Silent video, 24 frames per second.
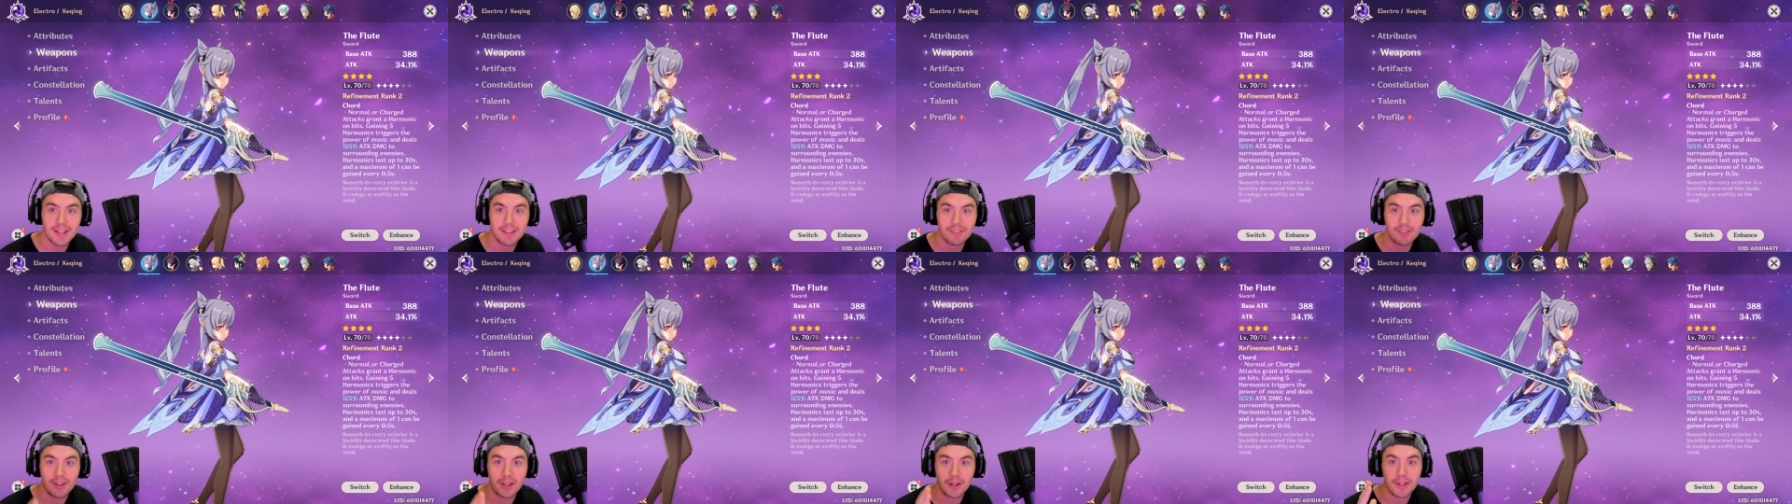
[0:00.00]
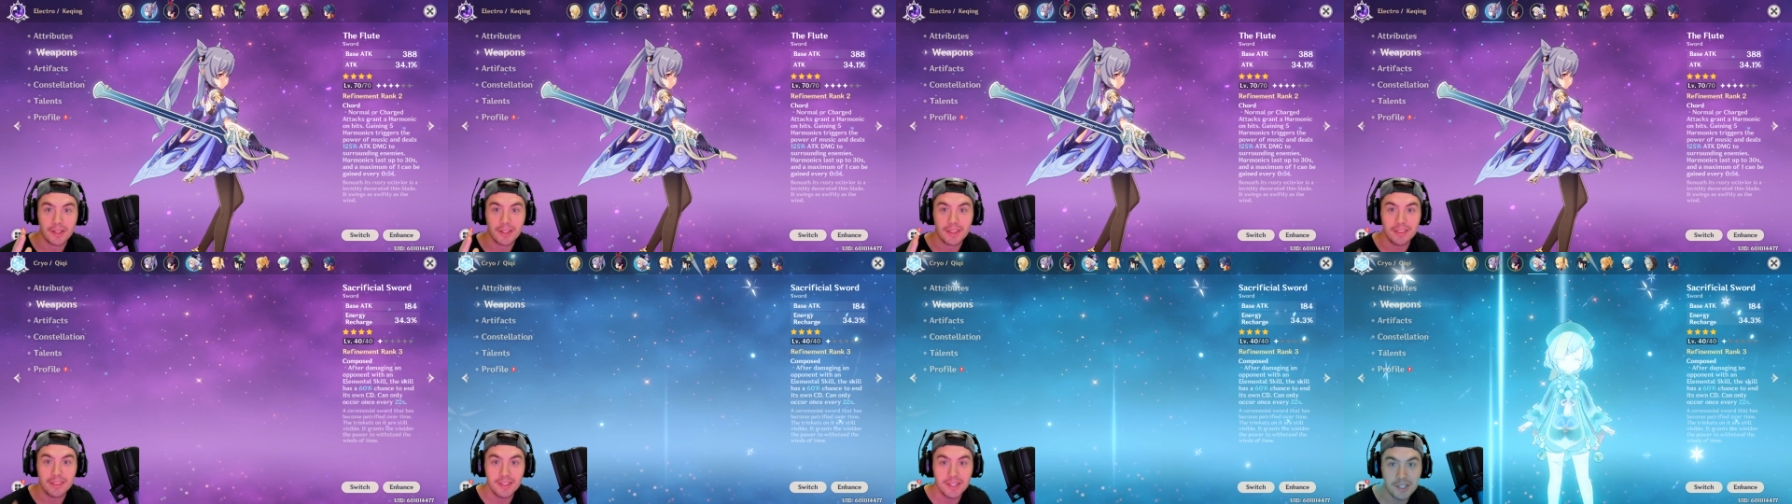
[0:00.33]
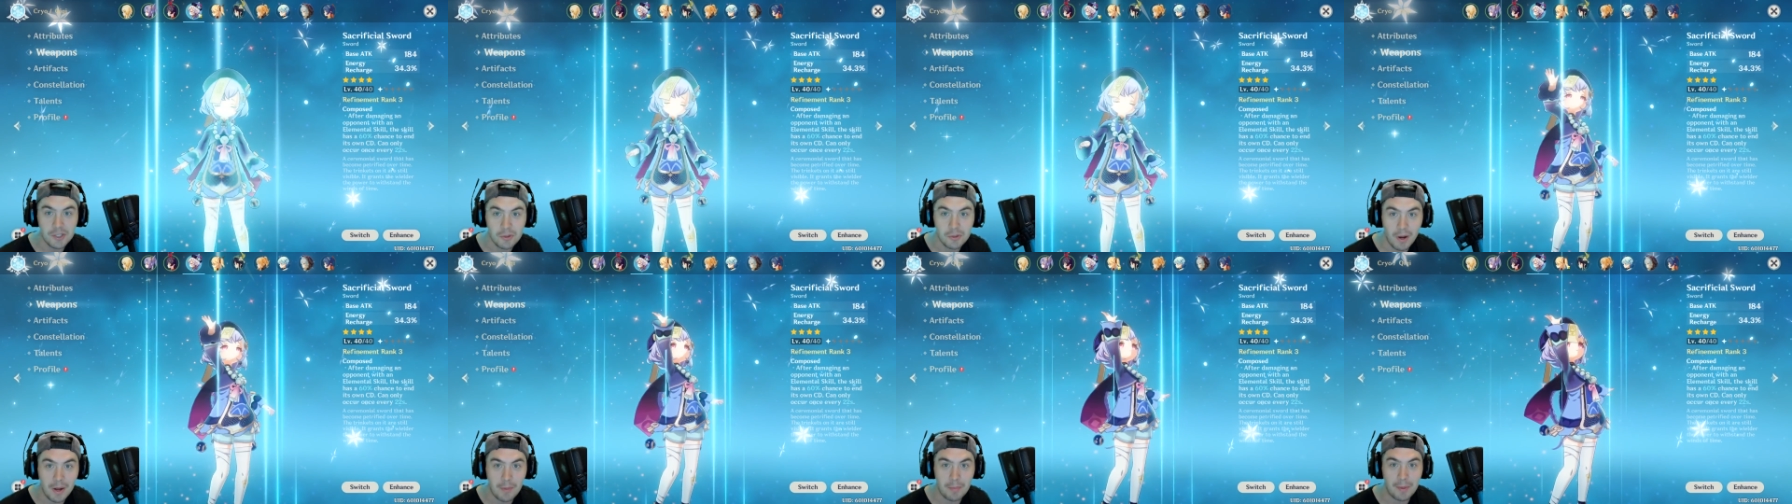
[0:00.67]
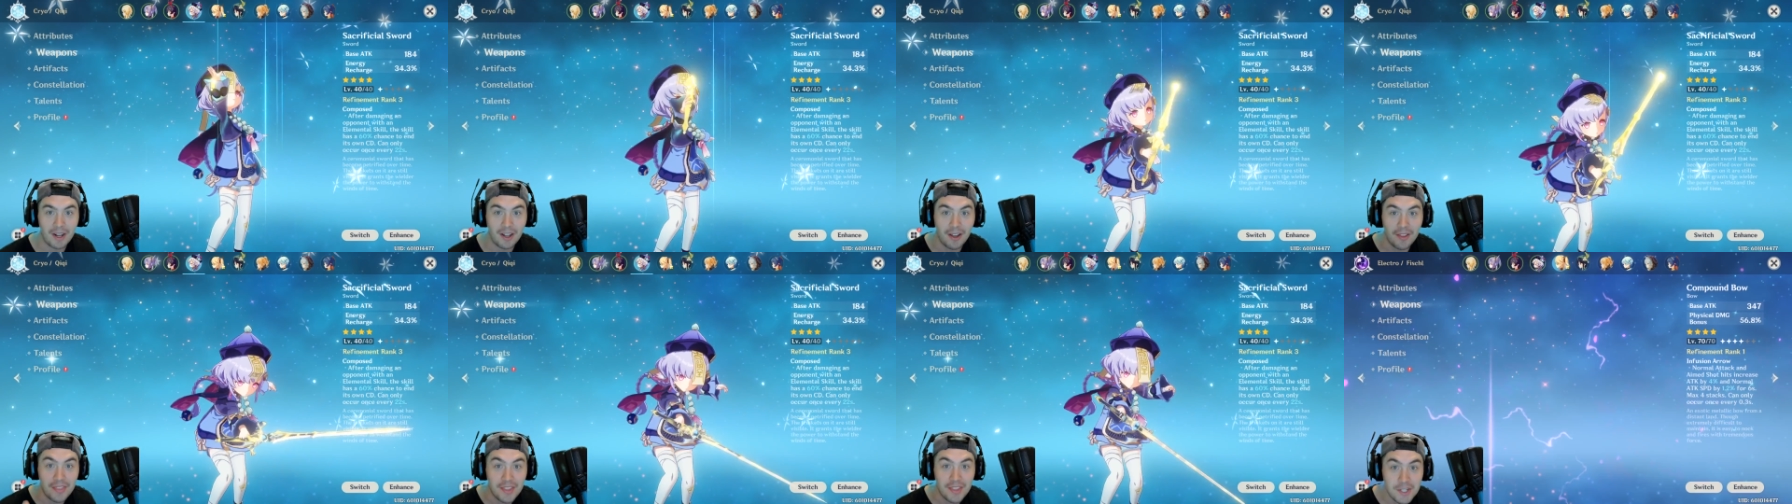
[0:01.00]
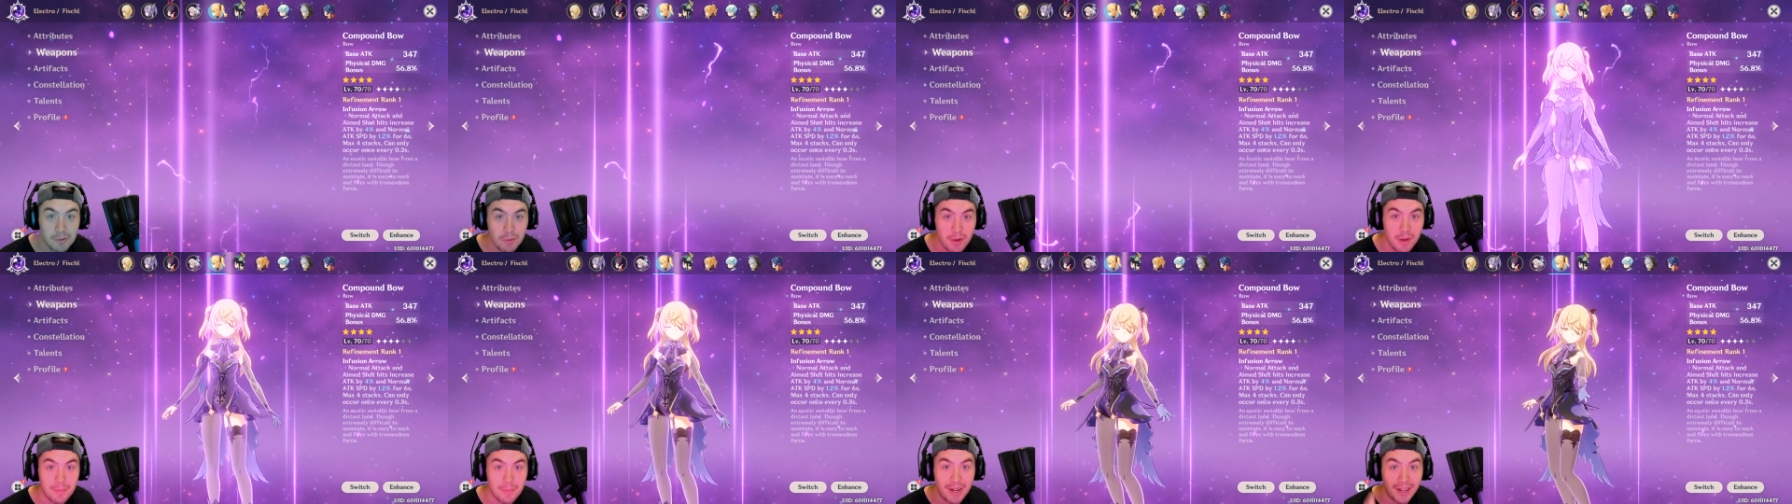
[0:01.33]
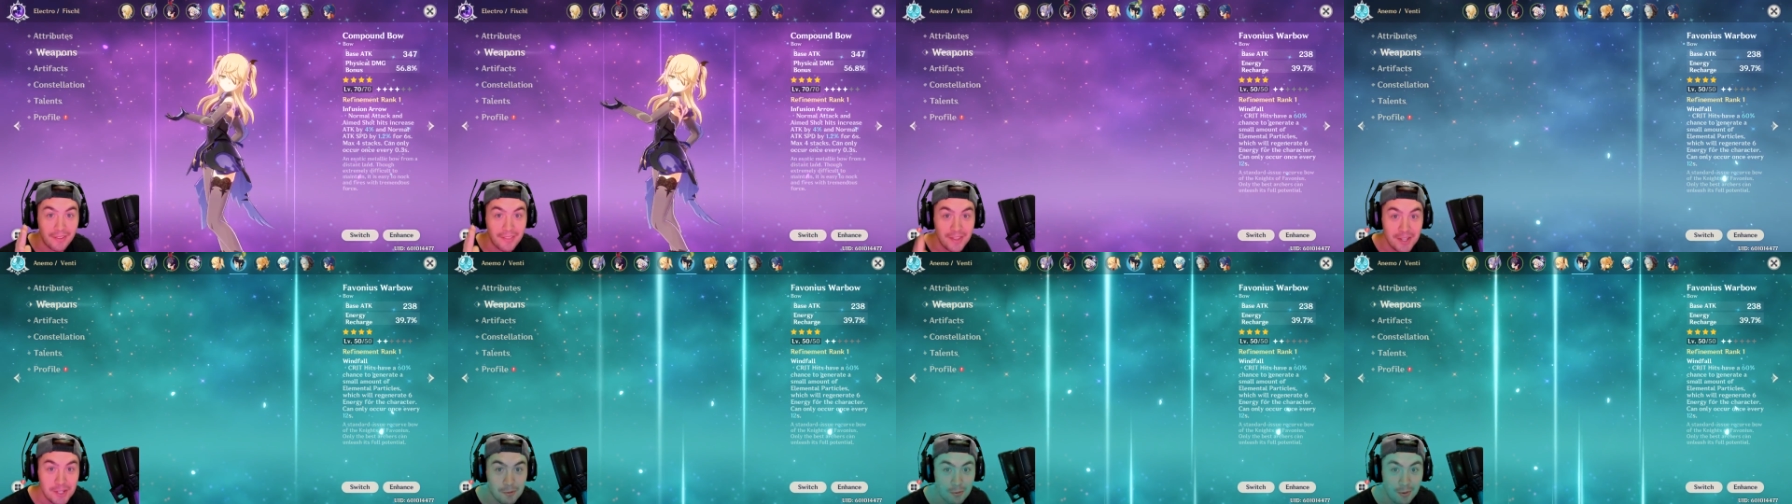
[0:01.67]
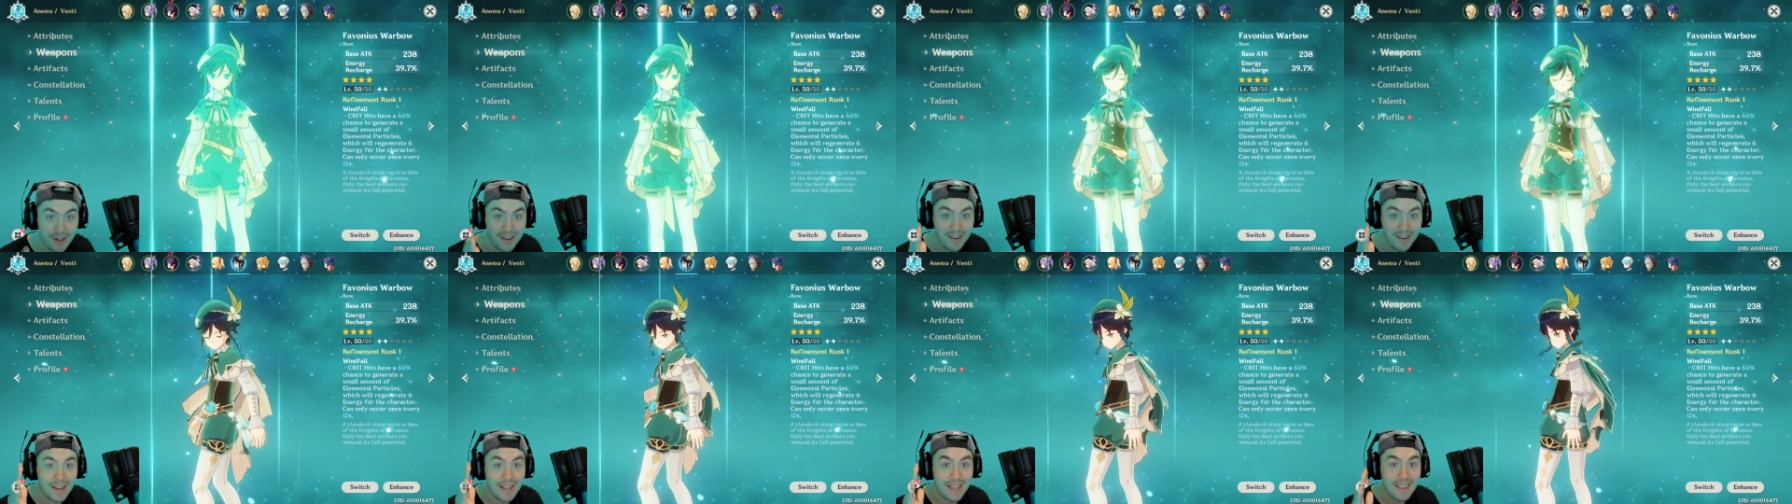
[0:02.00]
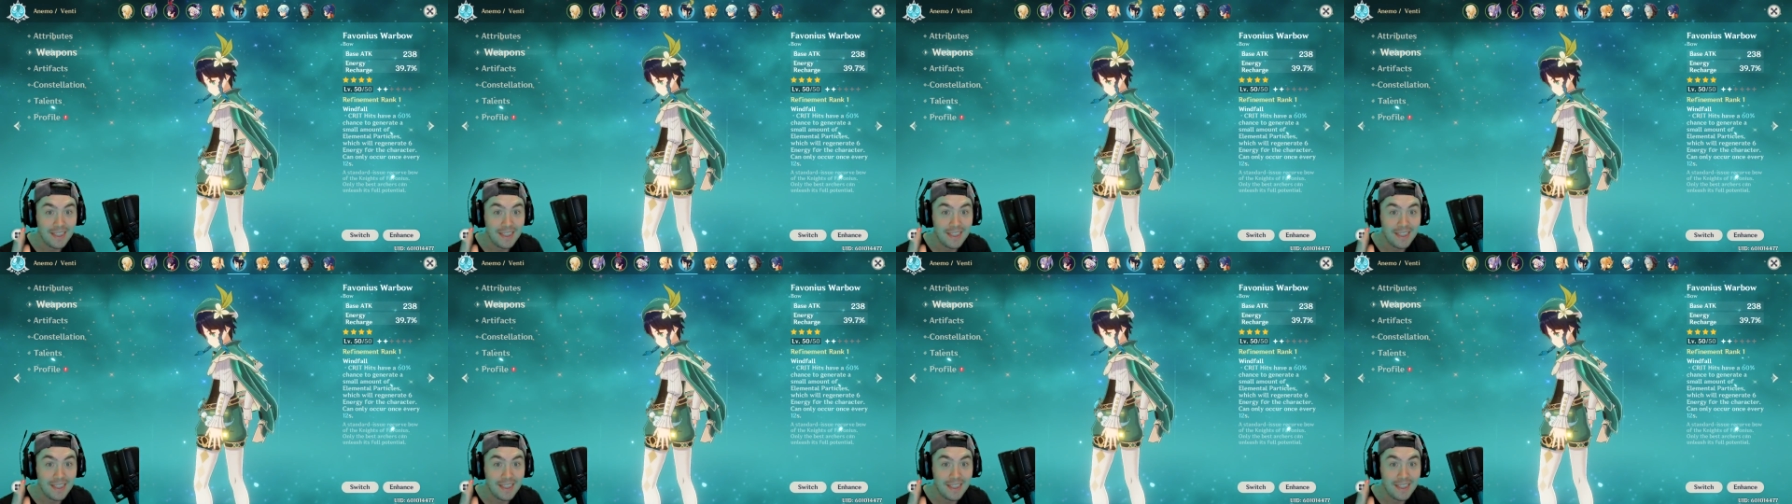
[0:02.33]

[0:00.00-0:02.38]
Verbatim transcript: I've got this weapon, I got this weapon, I got this one,